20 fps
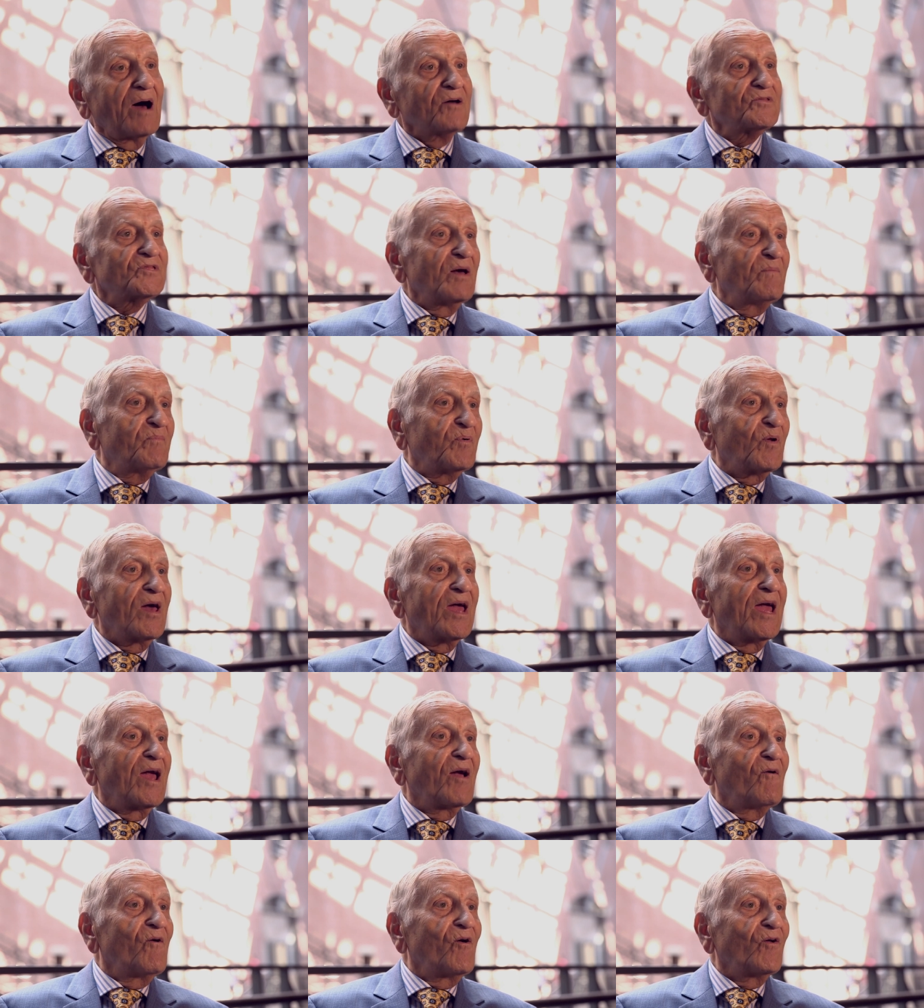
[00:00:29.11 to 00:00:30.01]
out there
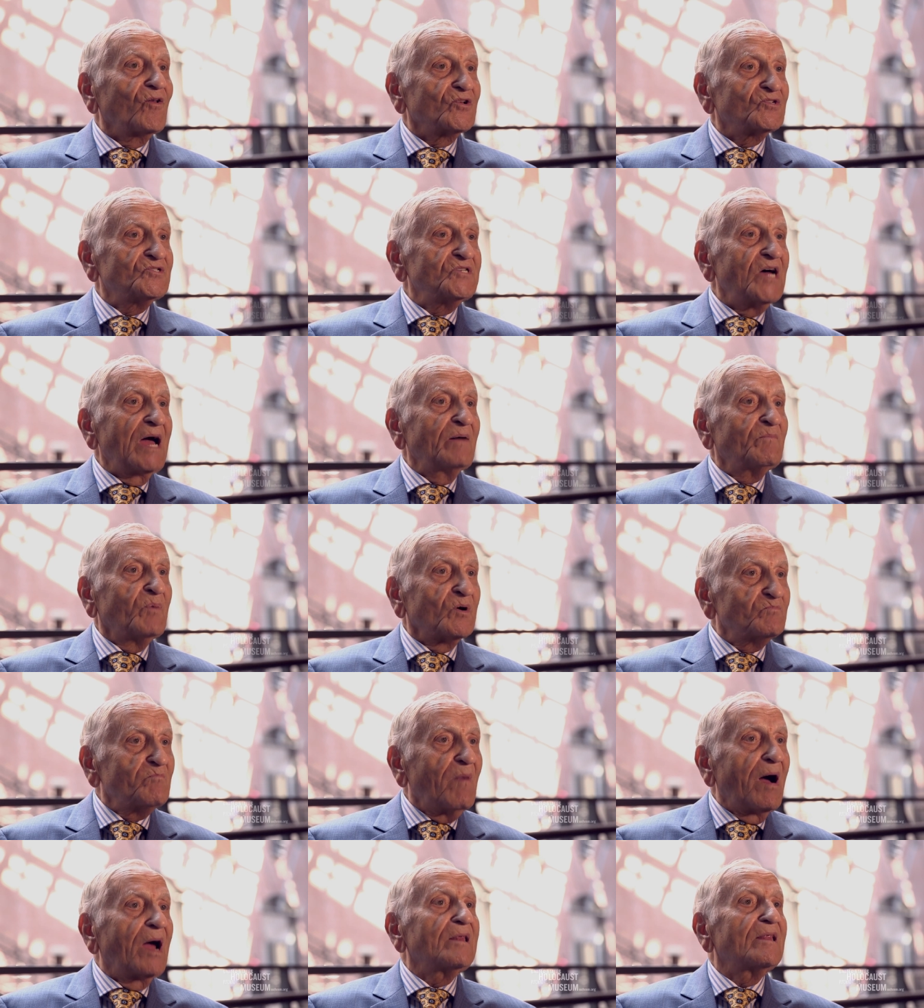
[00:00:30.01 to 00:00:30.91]
playing all the time,
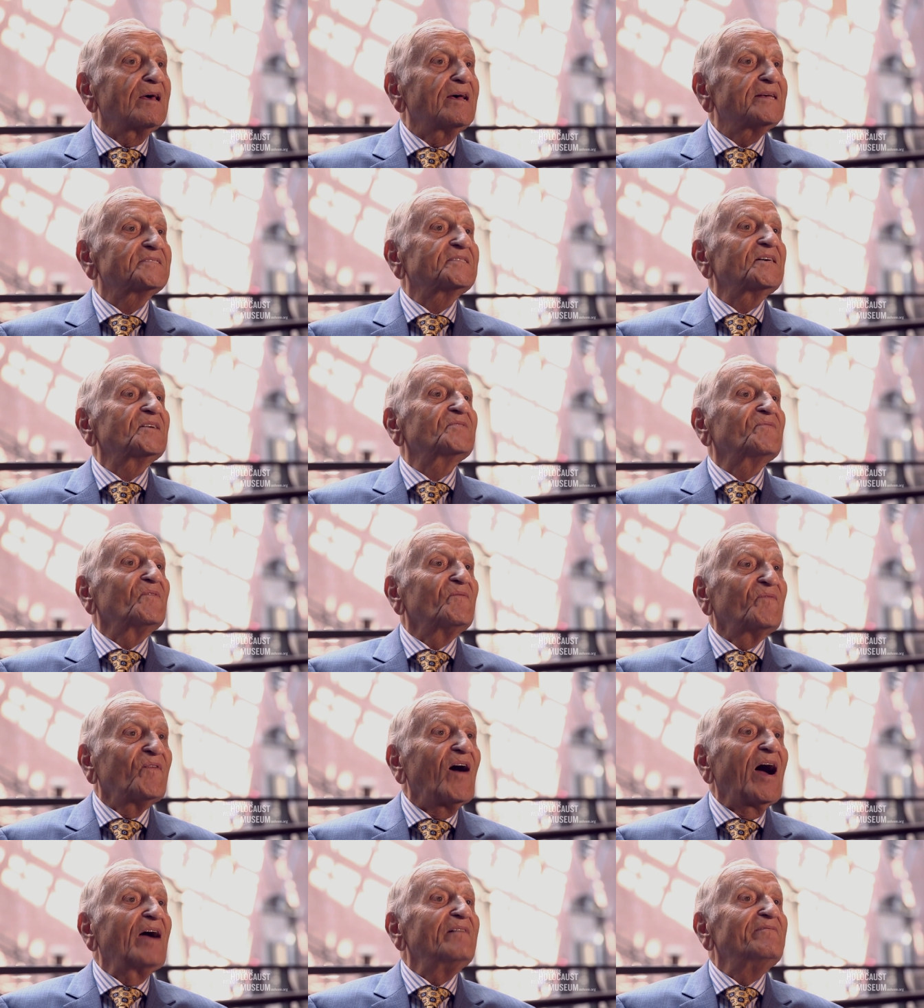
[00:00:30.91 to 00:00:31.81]
but mine lasted for
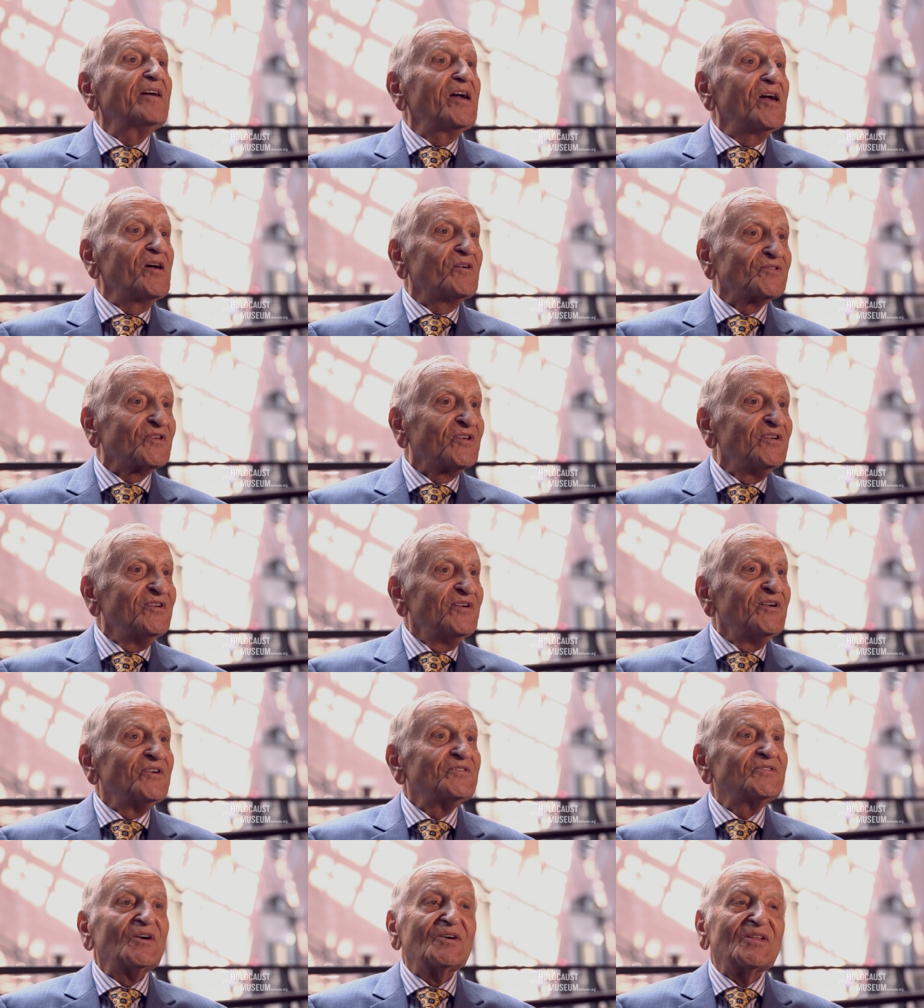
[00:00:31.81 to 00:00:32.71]
five years,
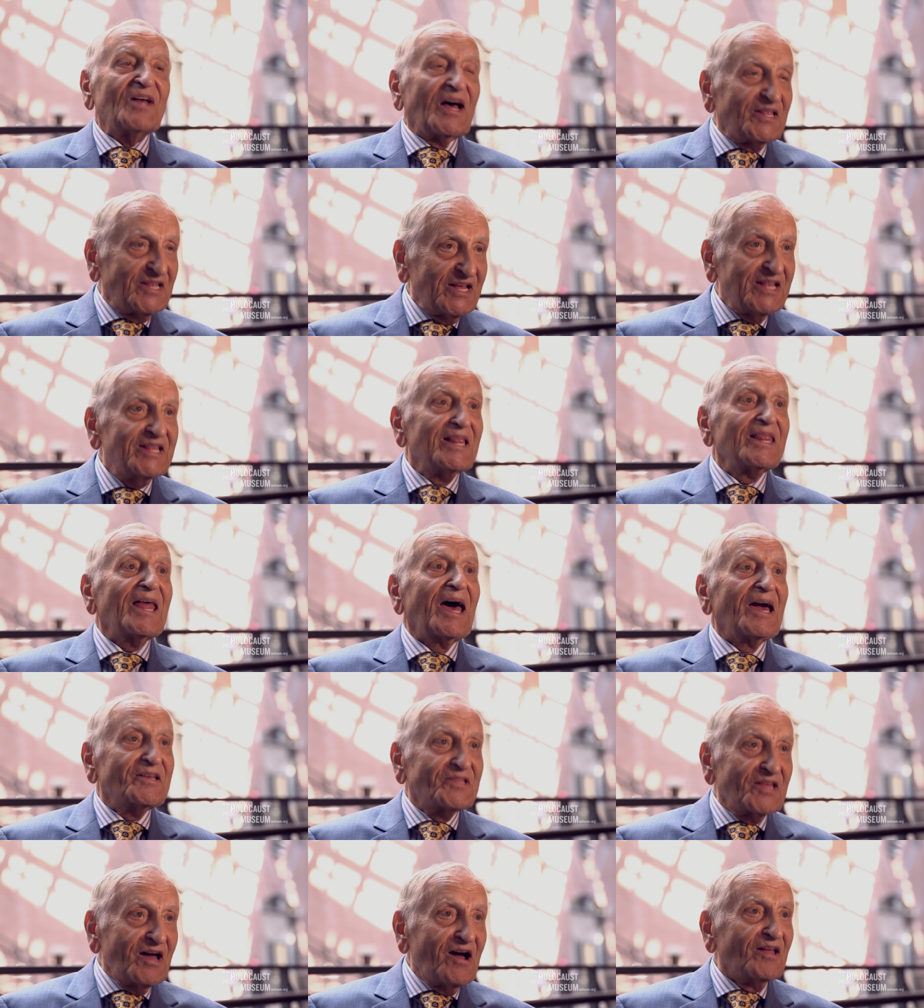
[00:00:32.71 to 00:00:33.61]
so I didn't
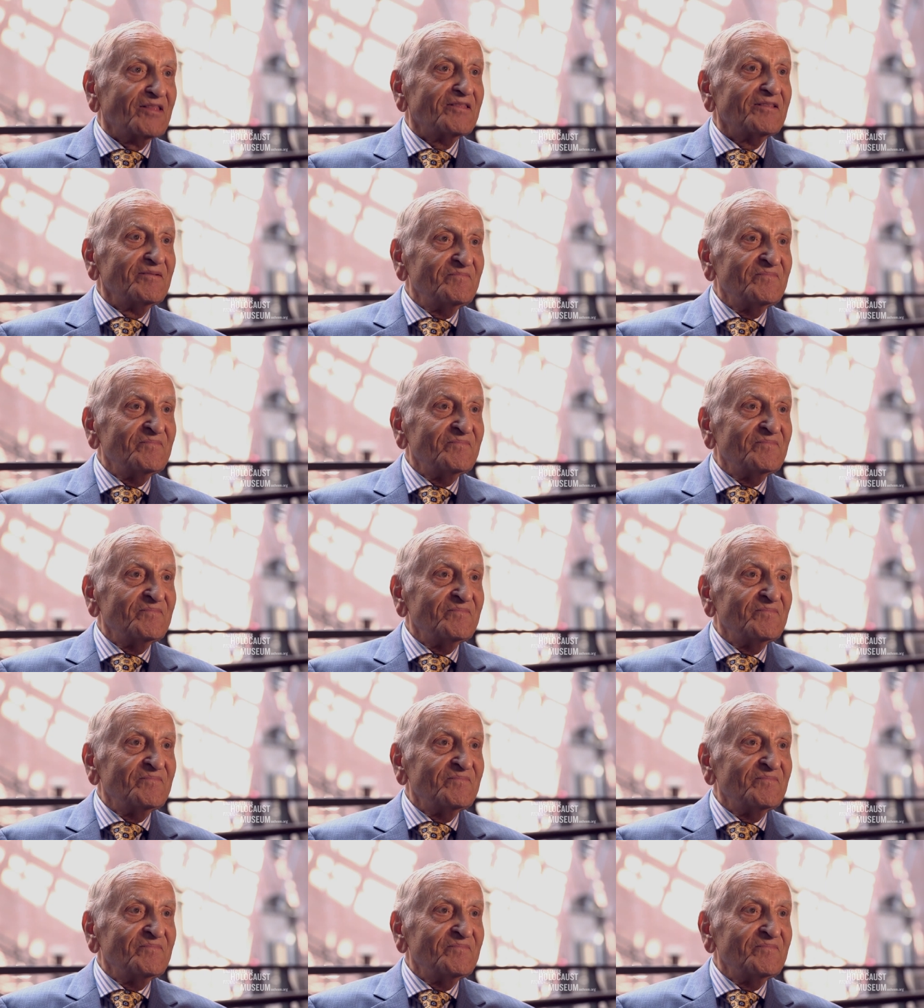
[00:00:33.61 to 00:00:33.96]
like that.